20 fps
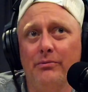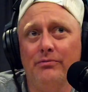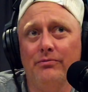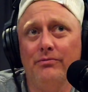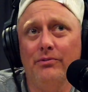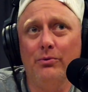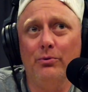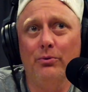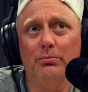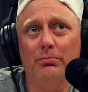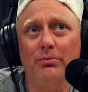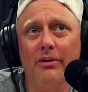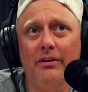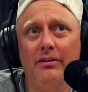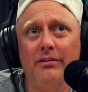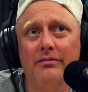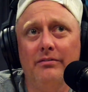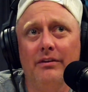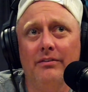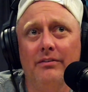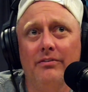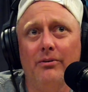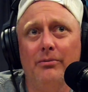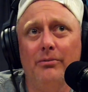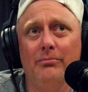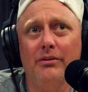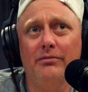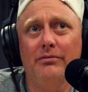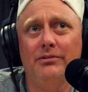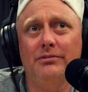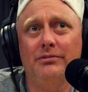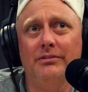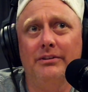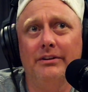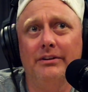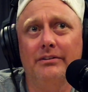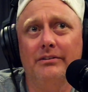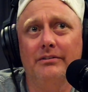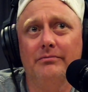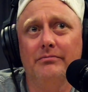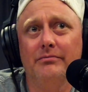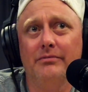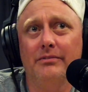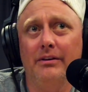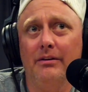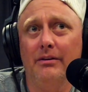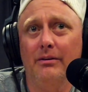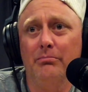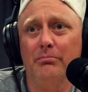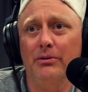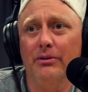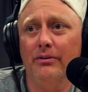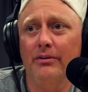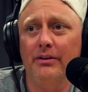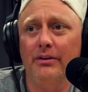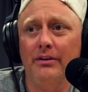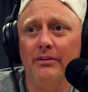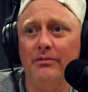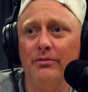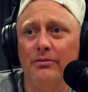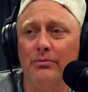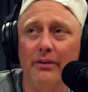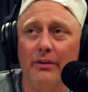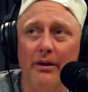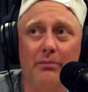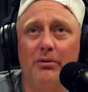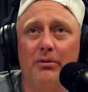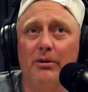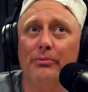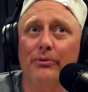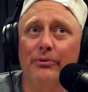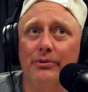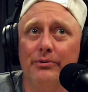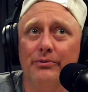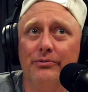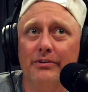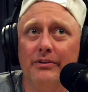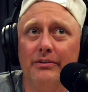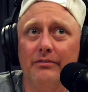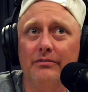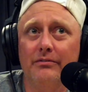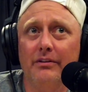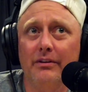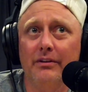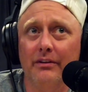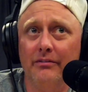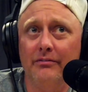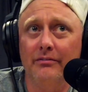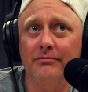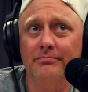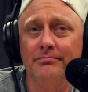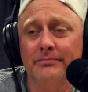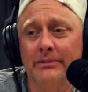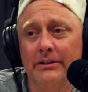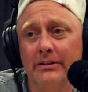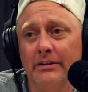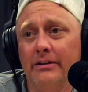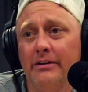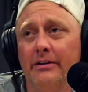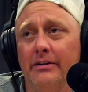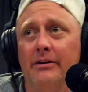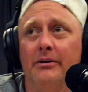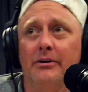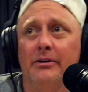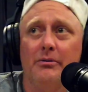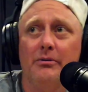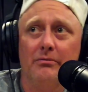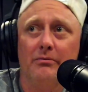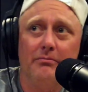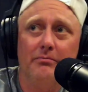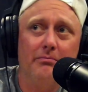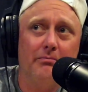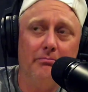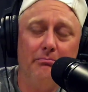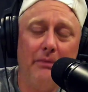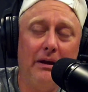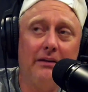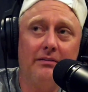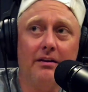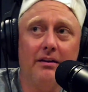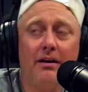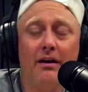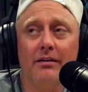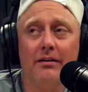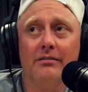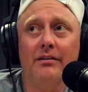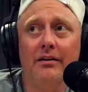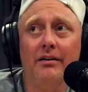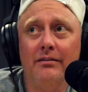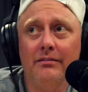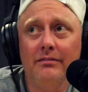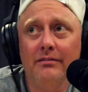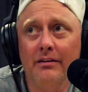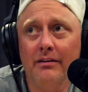Coldbreak on some level, like the ability to let people use it and make the content and